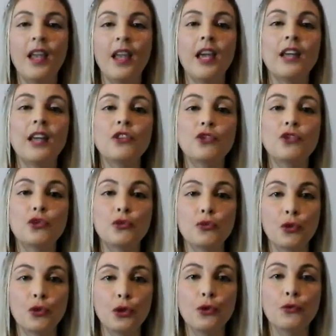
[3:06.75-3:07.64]
A
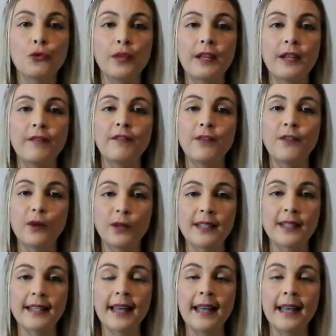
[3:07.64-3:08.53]
true
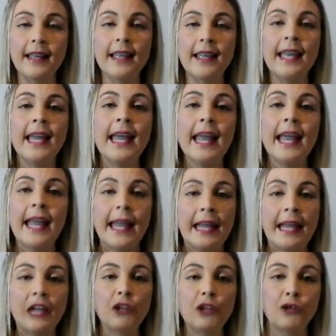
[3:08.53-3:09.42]
reinforcer
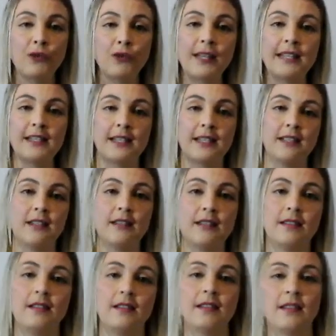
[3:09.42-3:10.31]

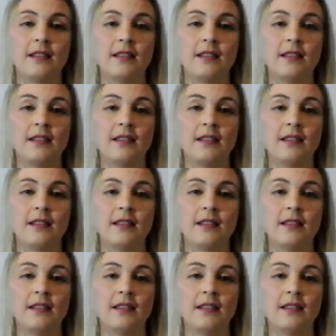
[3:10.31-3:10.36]
increases